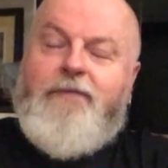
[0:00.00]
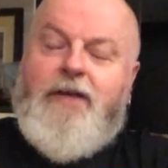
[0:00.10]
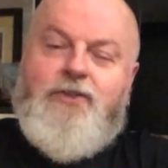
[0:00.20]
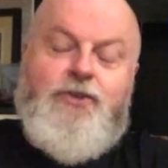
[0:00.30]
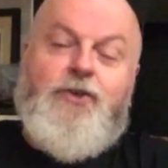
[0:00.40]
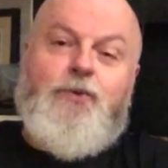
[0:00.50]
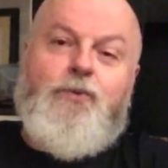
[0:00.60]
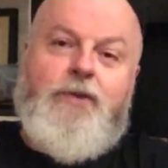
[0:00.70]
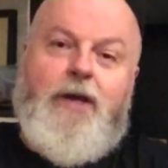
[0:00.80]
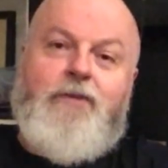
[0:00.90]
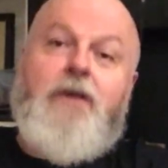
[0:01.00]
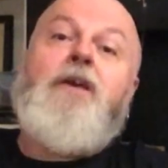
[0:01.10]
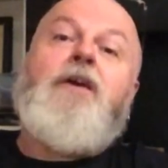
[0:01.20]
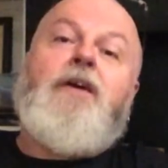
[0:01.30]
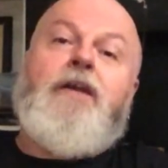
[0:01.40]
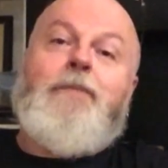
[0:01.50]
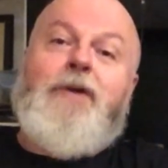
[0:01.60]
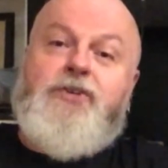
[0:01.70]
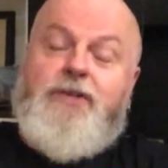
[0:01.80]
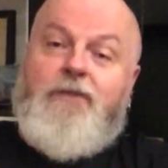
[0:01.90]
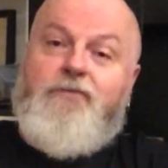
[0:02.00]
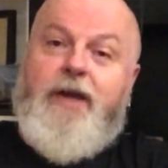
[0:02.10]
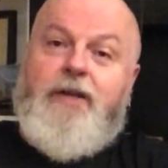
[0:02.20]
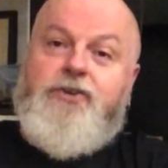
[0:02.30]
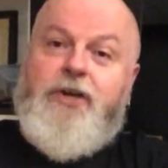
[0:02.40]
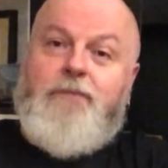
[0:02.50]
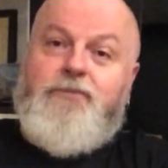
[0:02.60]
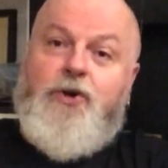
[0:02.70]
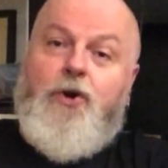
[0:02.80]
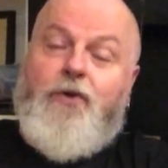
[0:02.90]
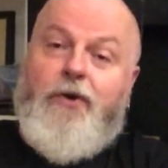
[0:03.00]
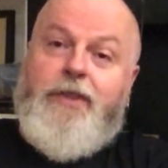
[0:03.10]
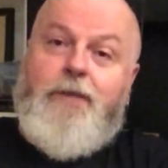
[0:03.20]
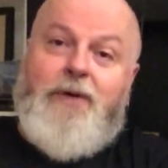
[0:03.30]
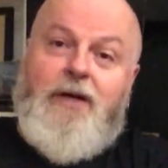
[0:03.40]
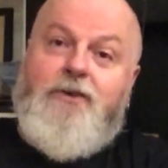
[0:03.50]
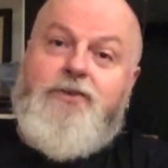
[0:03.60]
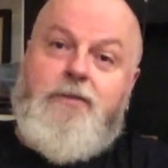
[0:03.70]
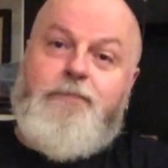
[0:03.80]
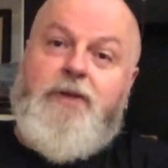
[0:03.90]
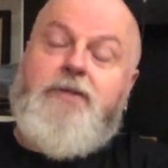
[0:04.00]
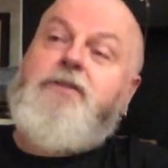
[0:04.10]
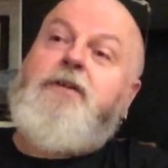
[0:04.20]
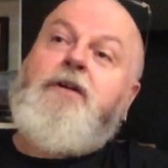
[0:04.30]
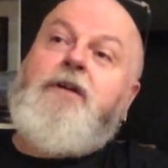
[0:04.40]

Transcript: FX Tool that I wrote, and I mentioned I'd read James Ellroy in the past, but